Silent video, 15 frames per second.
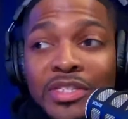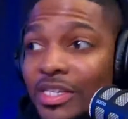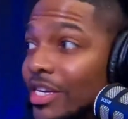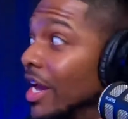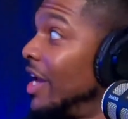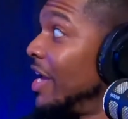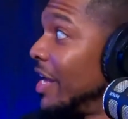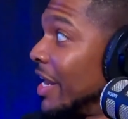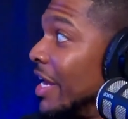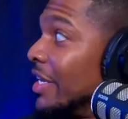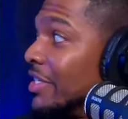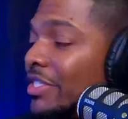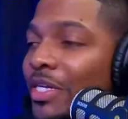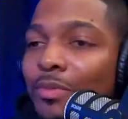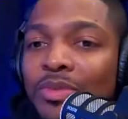Yeah,
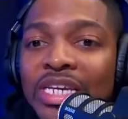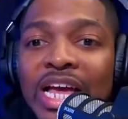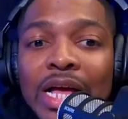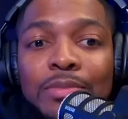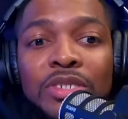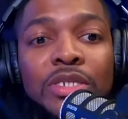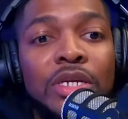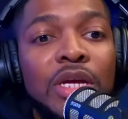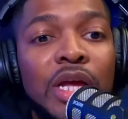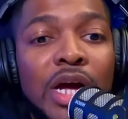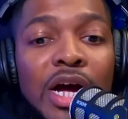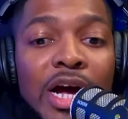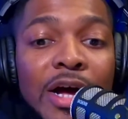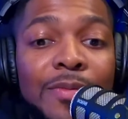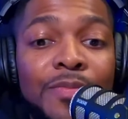like sometimes
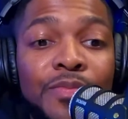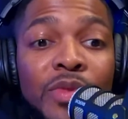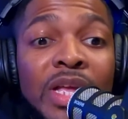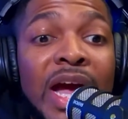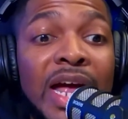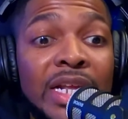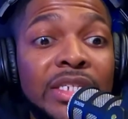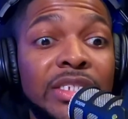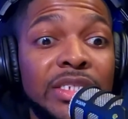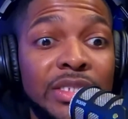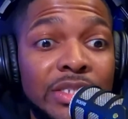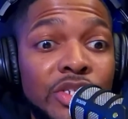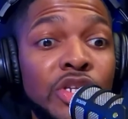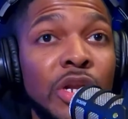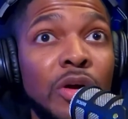God
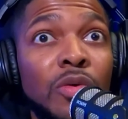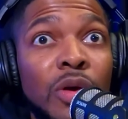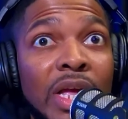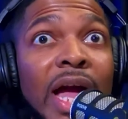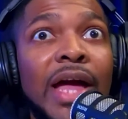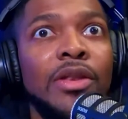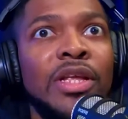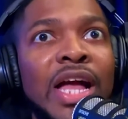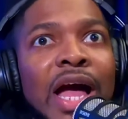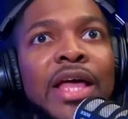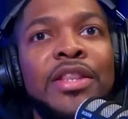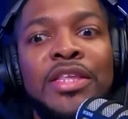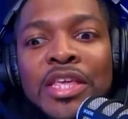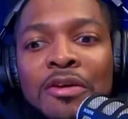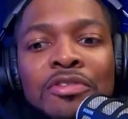is,
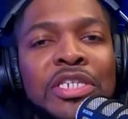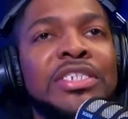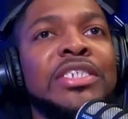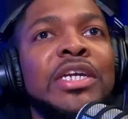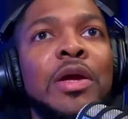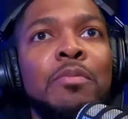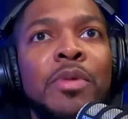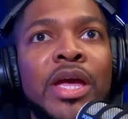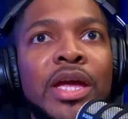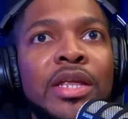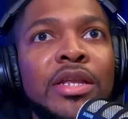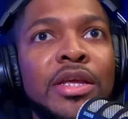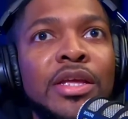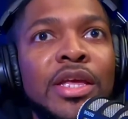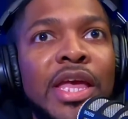God gives us a command,
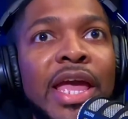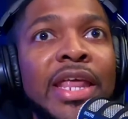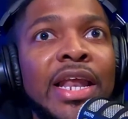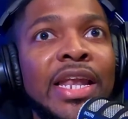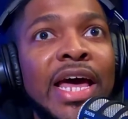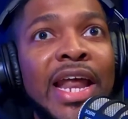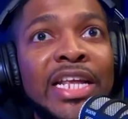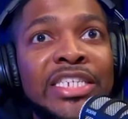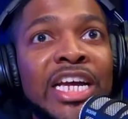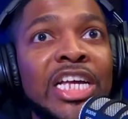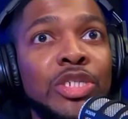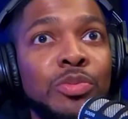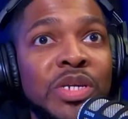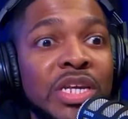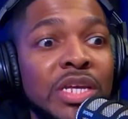and a lot of
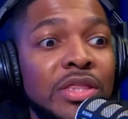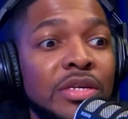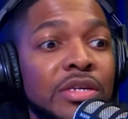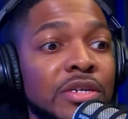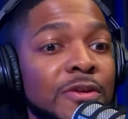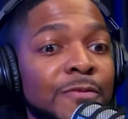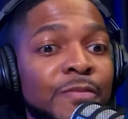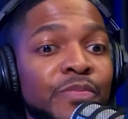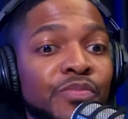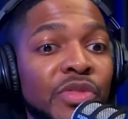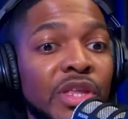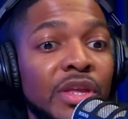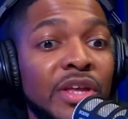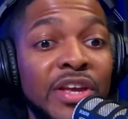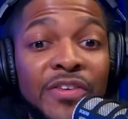times we either
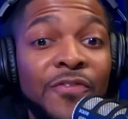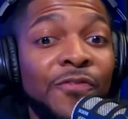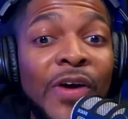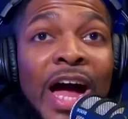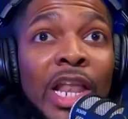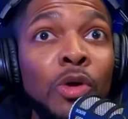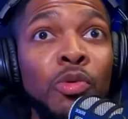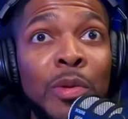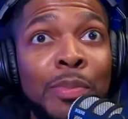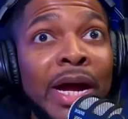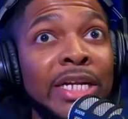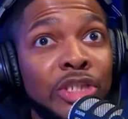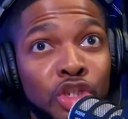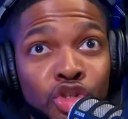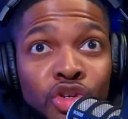can follow it by
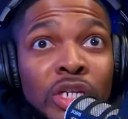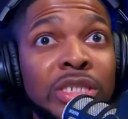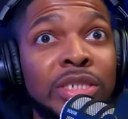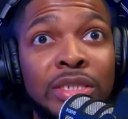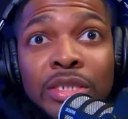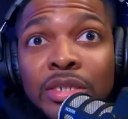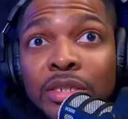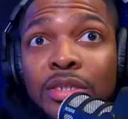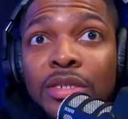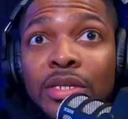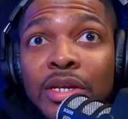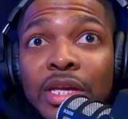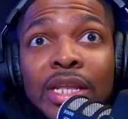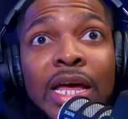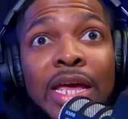trust,
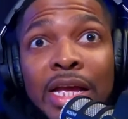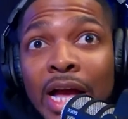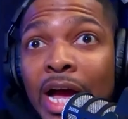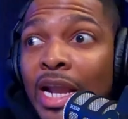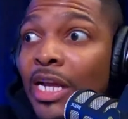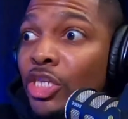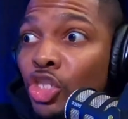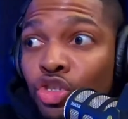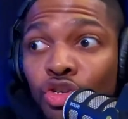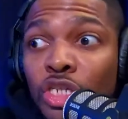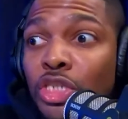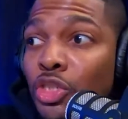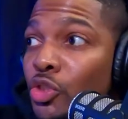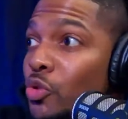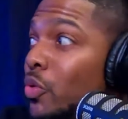like, God, I
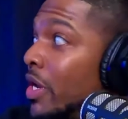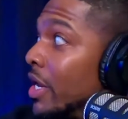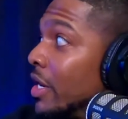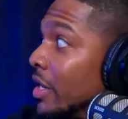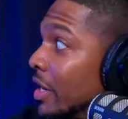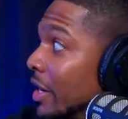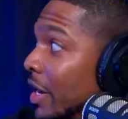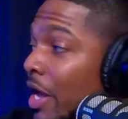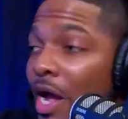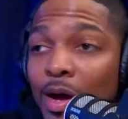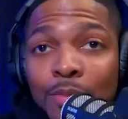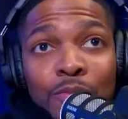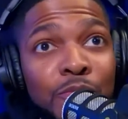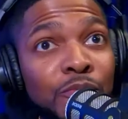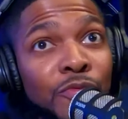trust you and
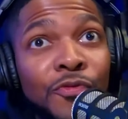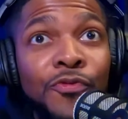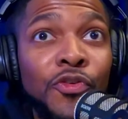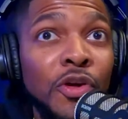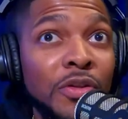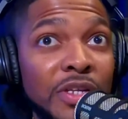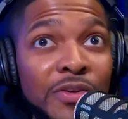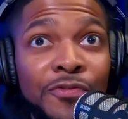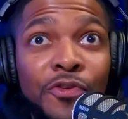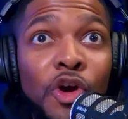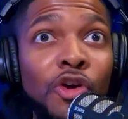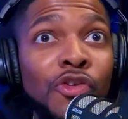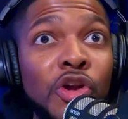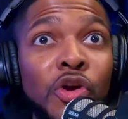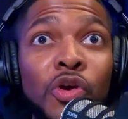I'm fully
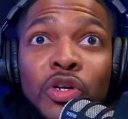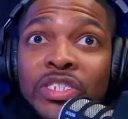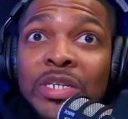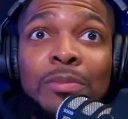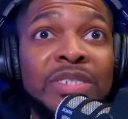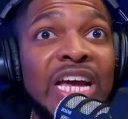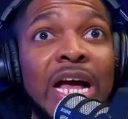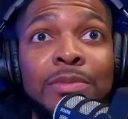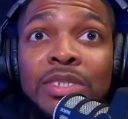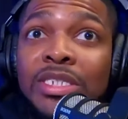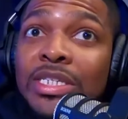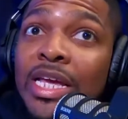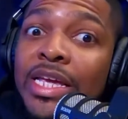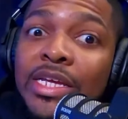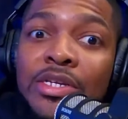for it, or sometimes it's
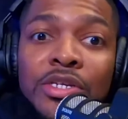like,